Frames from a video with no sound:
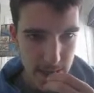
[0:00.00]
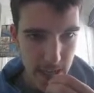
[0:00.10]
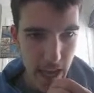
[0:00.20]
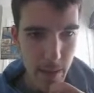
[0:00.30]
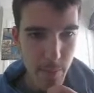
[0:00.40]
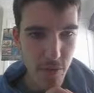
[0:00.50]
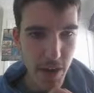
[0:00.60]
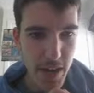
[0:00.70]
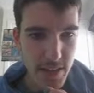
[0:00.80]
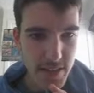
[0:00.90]

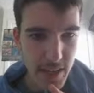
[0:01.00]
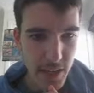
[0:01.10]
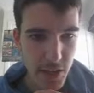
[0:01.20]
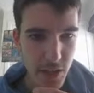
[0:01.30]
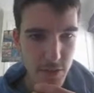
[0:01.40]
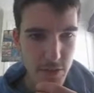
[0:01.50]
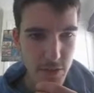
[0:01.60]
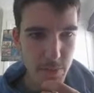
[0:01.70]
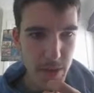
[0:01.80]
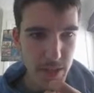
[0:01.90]
Amaranth and a Girl's
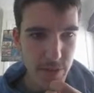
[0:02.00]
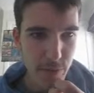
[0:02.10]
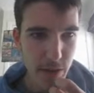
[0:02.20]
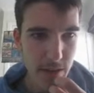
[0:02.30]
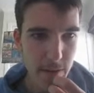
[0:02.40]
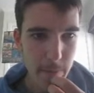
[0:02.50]
Best Friend.